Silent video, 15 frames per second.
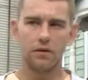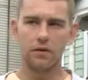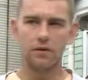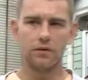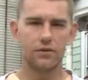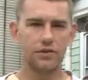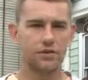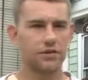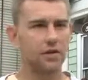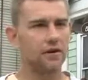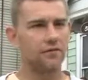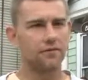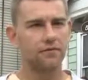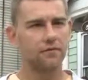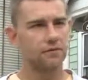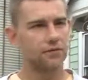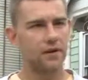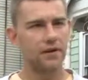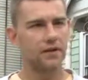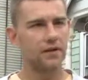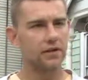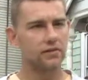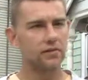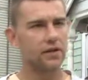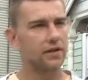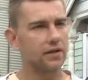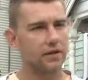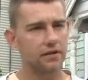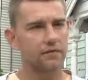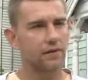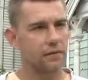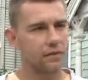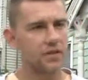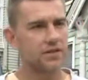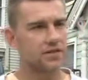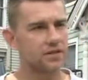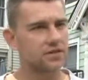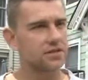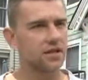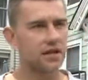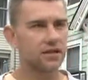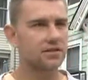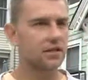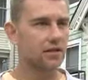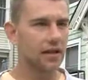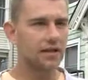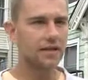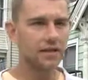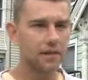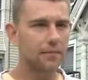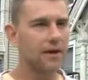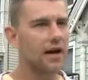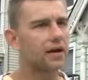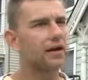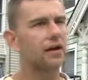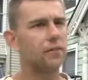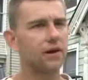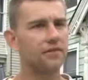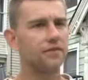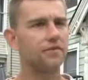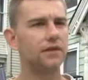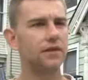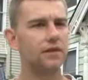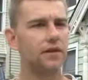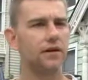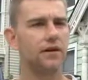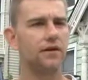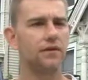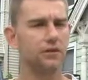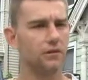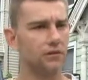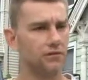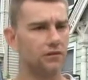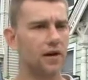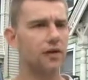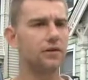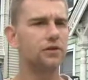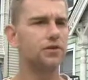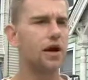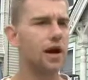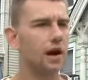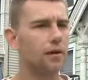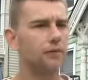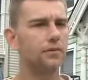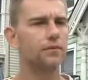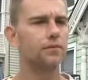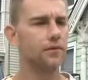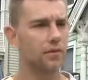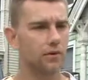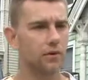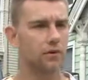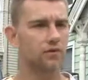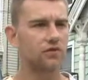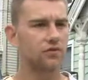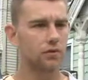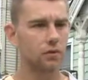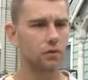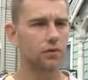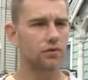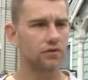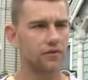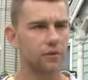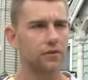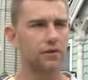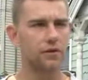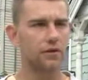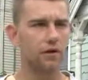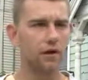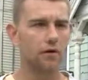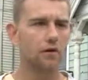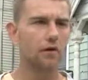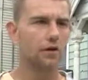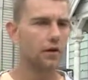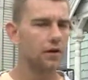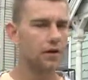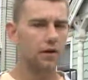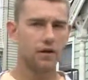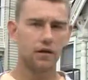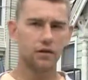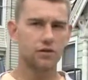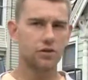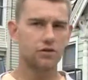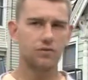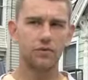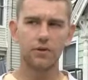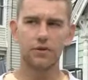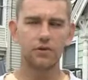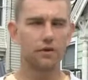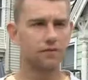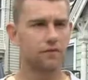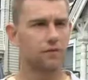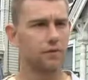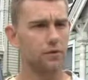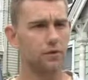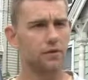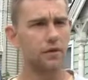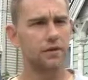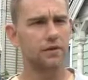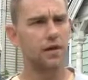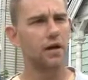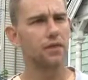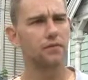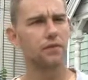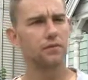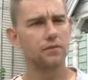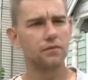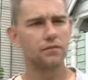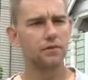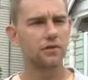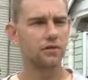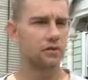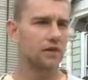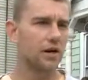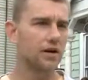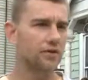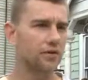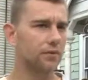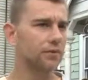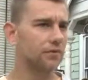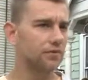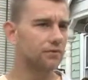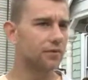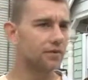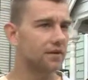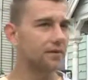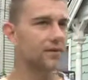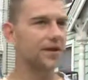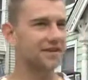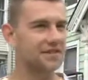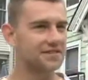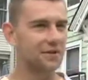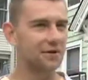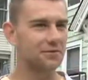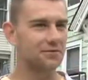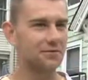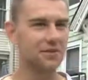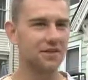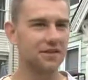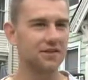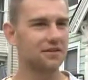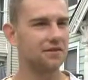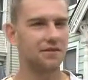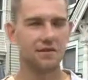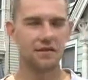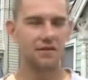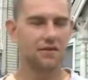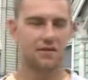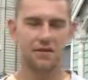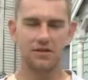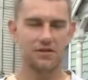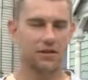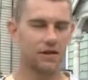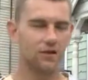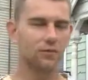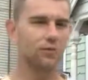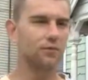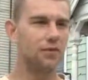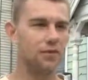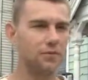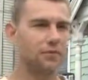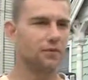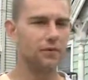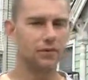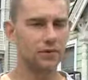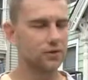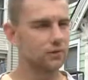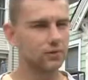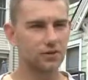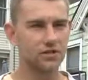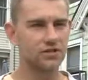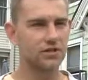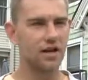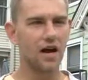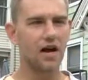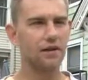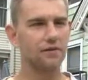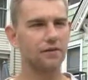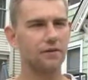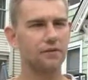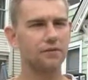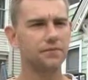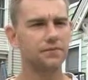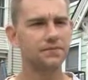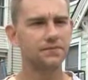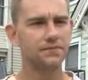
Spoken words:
you know, it's just tough trying to get a place to stay till I can get back on my feet and, you know, find a job or maybe go to school or something, you know. It's just really tough for people like that, you know, because we're not criminals, but they make us out to be these terrible people, and we're just not, you know.